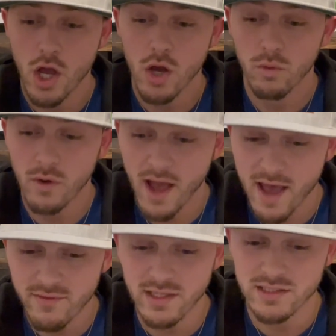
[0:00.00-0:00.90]
will
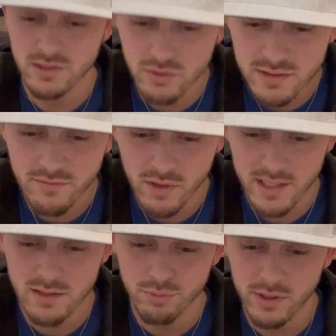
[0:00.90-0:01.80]
have an exclusive right
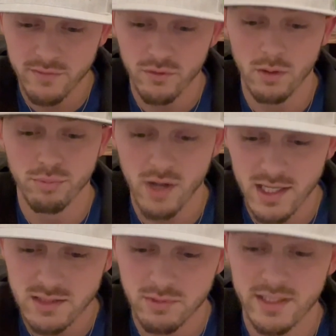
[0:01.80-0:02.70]
to breed for
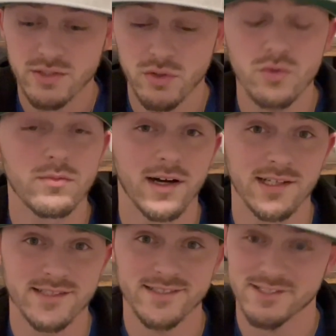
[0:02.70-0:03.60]
approximately 2
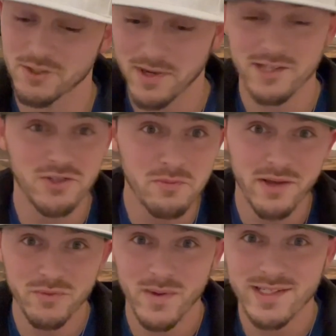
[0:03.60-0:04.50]
months. So we got a
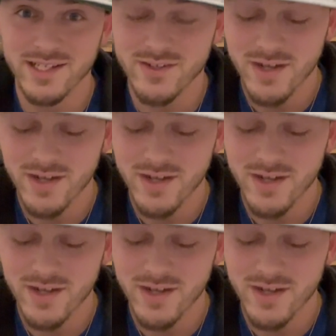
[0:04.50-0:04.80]
2-month window